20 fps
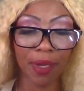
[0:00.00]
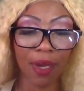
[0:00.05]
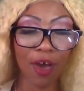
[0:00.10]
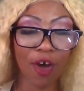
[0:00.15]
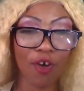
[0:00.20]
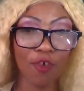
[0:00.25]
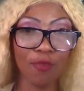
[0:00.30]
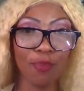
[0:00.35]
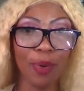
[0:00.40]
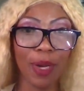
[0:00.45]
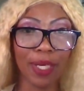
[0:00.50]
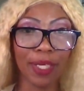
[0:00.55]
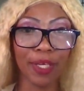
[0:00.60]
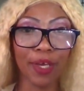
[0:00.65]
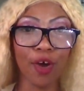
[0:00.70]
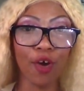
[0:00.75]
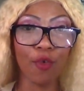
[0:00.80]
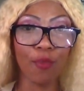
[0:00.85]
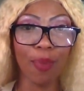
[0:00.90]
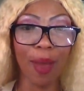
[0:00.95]
Oh, buddy,
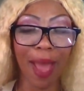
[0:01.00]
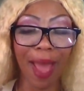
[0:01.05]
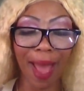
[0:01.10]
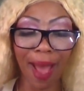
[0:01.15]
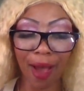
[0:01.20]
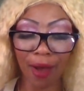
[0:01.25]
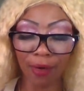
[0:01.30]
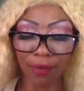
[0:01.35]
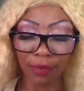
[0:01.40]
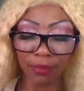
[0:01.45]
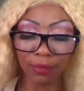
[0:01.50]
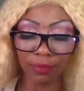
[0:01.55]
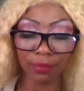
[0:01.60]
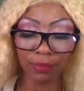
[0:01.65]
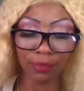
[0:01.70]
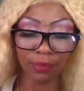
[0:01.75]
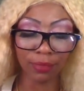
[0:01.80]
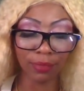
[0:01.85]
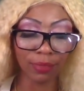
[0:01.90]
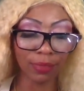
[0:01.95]
old pal.
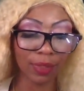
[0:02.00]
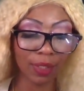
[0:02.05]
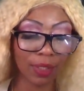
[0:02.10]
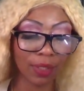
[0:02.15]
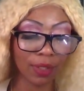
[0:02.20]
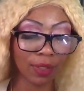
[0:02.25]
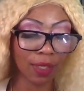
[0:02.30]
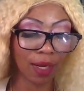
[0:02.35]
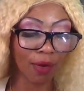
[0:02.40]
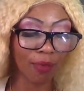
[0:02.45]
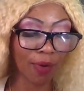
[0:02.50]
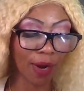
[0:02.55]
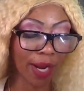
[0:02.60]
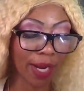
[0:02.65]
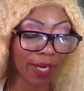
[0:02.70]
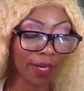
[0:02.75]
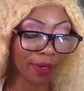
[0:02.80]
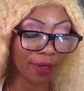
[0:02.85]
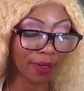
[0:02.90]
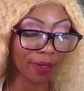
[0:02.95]
All
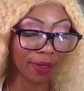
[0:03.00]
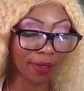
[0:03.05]
right.